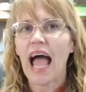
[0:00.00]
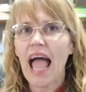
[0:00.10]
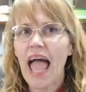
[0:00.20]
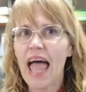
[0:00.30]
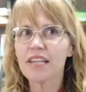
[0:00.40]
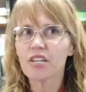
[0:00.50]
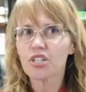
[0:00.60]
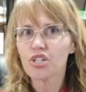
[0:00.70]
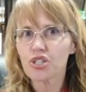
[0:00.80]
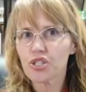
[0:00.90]
and
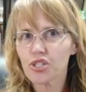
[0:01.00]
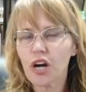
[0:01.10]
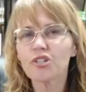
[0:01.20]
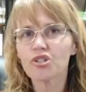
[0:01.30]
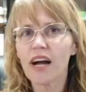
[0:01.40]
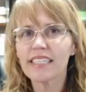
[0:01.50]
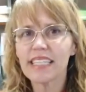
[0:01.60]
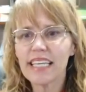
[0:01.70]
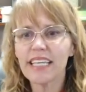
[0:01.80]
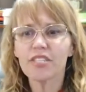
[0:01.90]
start trying
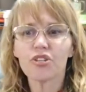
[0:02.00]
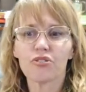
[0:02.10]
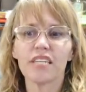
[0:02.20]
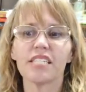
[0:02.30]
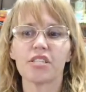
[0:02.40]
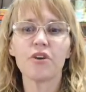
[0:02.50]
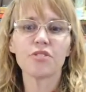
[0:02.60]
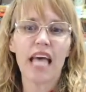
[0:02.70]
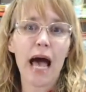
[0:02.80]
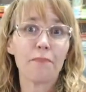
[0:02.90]
to increase
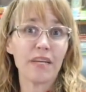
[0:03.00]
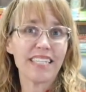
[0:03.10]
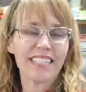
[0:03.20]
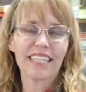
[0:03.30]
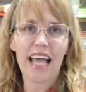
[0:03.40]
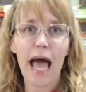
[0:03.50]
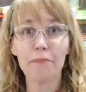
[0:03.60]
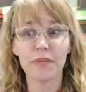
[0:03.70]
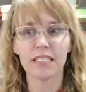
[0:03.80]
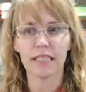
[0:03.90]
those happiness,
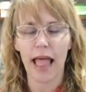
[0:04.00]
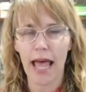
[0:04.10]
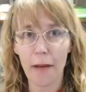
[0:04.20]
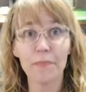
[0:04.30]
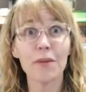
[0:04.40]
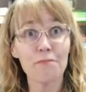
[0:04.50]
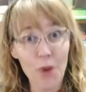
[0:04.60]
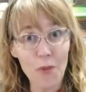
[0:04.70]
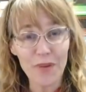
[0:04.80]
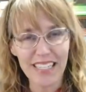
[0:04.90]
happy, happy
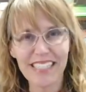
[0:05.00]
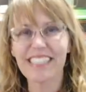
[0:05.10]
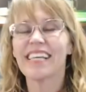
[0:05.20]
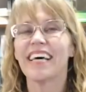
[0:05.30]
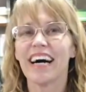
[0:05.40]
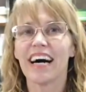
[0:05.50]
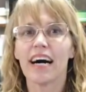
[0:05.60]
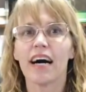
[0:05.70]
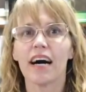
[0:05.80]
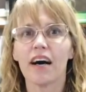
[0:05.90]
moments
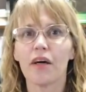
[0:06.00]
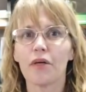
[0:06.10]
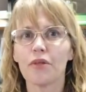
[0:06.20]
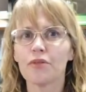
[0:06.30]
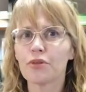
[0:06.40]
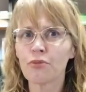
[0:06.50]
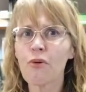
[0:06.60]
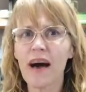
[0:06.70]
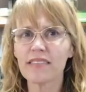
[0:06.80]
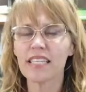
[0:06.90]
uh,
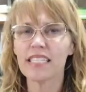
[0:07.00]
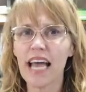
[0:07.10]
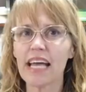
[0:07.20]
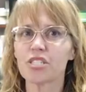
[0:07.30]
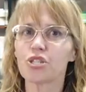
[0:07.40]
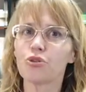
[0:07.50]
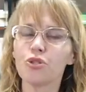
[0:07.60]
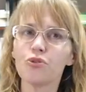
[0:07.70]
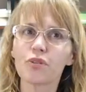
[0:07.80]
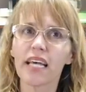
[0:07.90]
throughout the day so
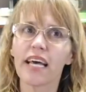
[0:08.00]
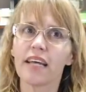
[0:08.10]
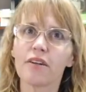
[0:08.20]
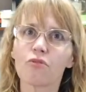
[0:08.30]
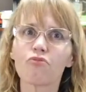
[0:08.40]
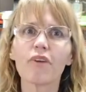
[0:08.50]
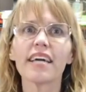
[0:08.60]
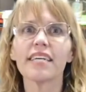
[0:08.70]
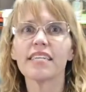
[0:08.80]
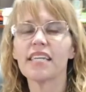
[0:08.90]
you can
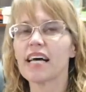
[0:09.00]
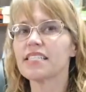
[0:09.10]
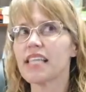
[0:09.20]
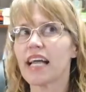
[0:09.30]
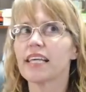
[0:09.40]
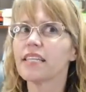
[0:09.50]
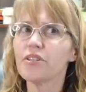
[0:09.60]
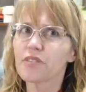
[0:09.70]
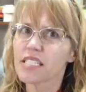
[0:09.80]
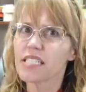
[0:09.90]
recognize that. And then
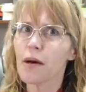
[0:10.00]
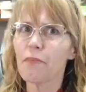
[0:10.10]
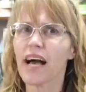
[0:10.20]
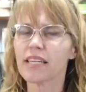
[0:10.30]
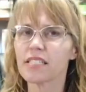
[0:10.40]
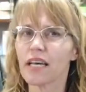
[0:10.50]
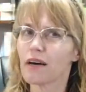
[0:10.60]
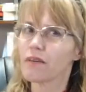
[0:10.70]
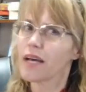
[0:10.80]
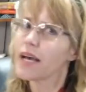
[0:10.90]
you can step back and say,
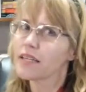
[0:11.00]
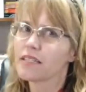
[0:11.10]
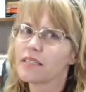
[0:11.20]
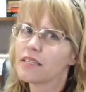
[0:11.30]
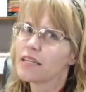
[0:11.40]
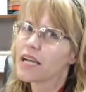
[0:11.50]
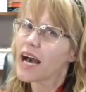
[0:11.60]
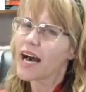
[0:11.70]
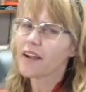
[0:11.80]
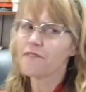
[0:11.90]
okay,
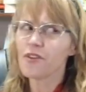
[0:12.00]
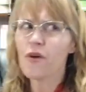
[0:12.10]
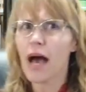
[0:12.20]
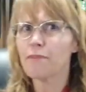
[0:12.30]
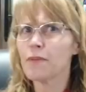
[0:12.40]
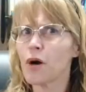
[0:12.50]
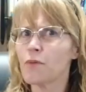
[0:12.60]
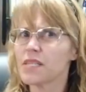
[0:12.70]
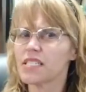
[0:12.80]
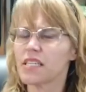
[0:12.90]
I had a few happy
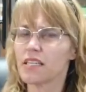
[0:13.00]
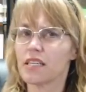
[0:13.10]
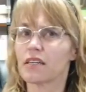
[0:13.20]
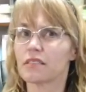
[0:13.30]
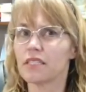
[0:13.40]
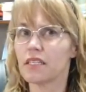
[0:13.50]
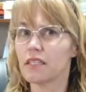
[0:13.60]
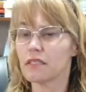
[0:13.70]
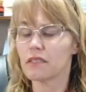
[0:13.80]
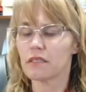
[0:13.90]
moments in here.
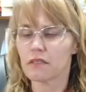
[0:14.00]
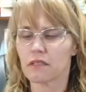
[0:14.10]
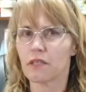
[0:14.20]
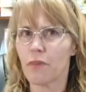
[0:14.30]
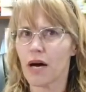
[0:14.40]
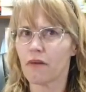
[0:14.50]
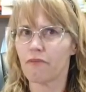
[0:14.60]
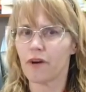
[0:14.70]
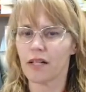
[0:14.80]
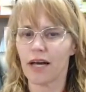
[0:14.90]
Did the bottom
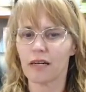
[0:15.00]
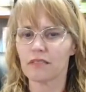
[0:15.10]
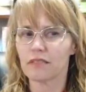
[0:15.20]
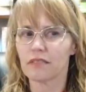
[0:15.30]
fall out?